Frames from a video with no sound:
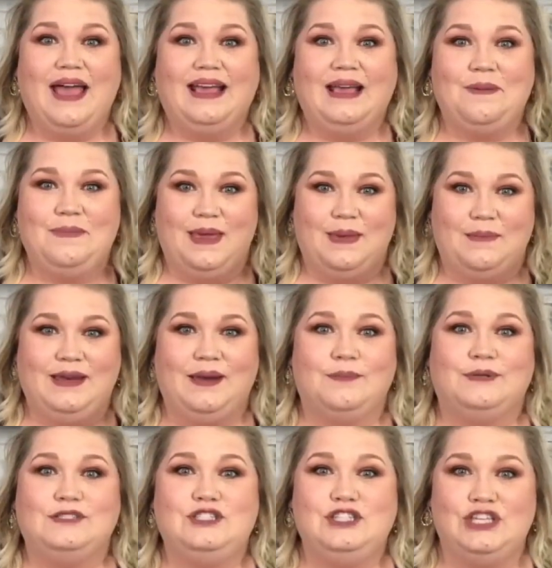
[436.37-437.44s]
Commandment
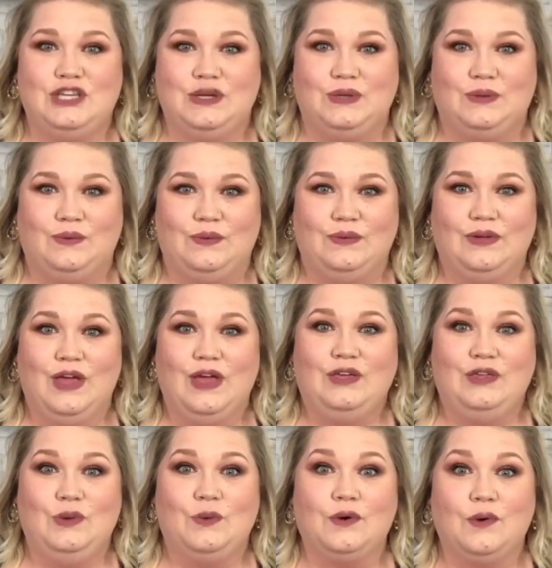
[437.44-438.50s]
number 2,
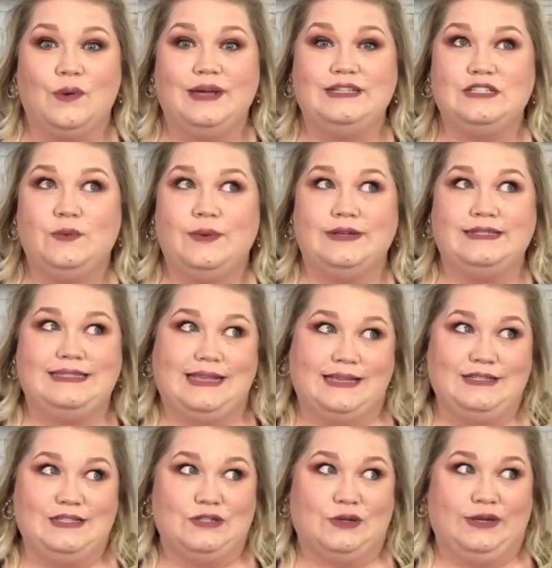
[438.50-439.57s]
you are going to wear
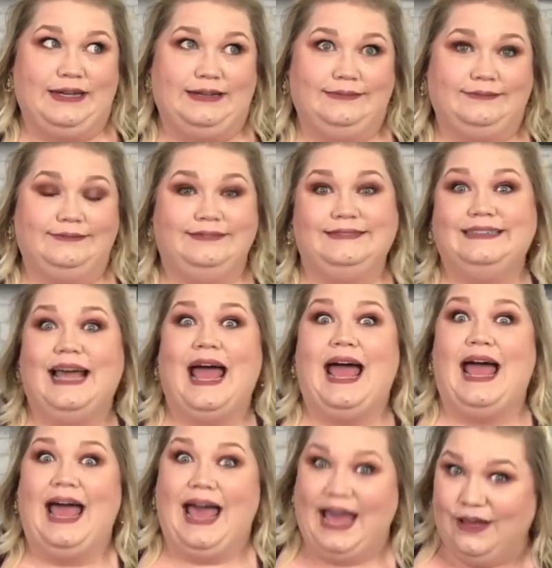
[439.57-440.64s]
sunscreen
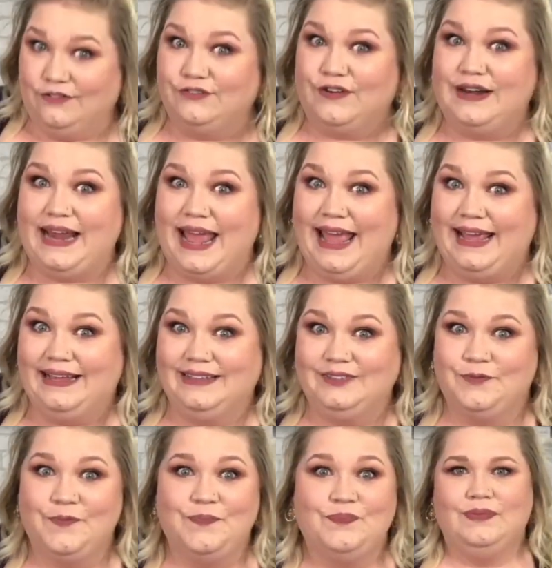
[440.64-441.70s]
every day.
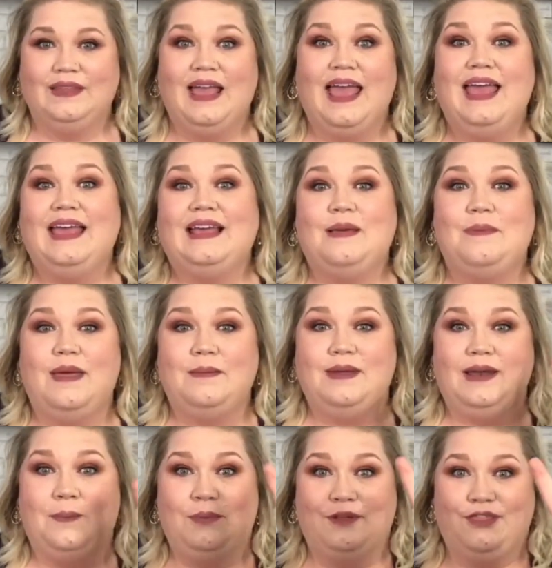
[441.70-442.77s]
Commandment
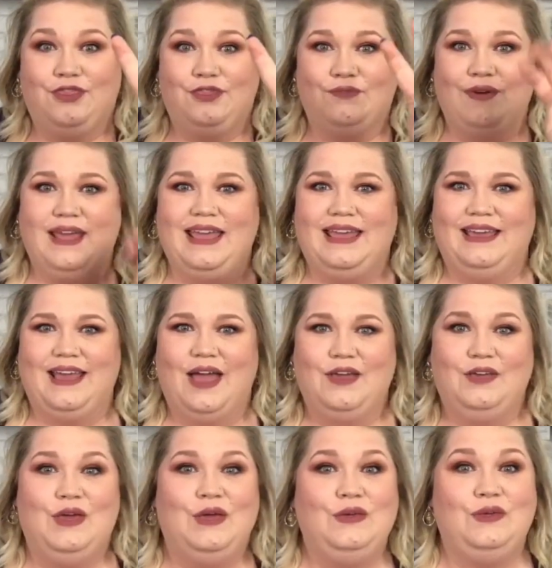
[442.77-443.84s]
number 3,
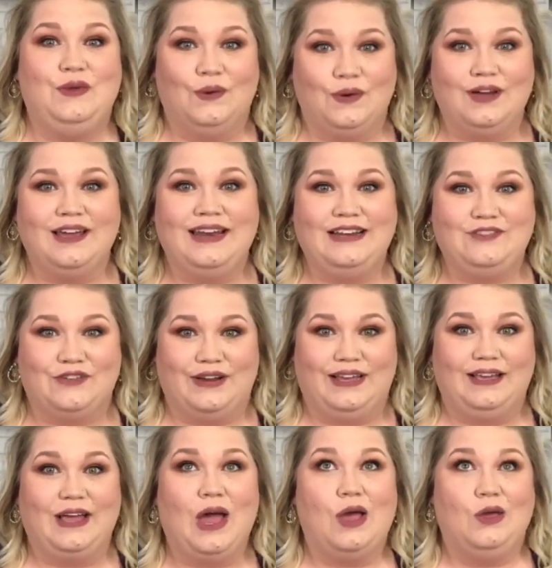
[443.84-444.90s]
you're going to
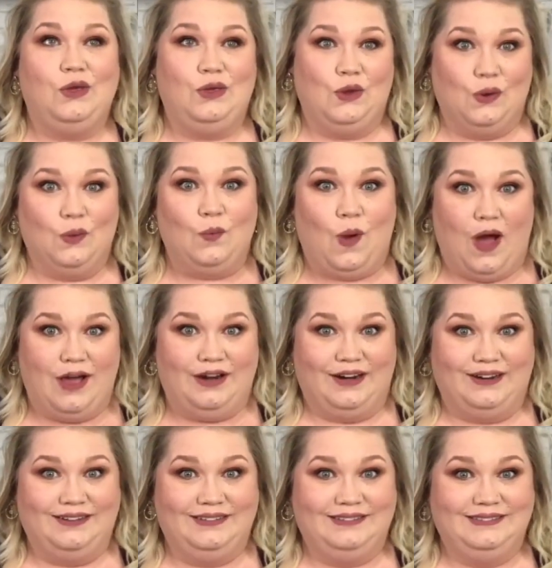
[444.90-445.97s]
drink your water.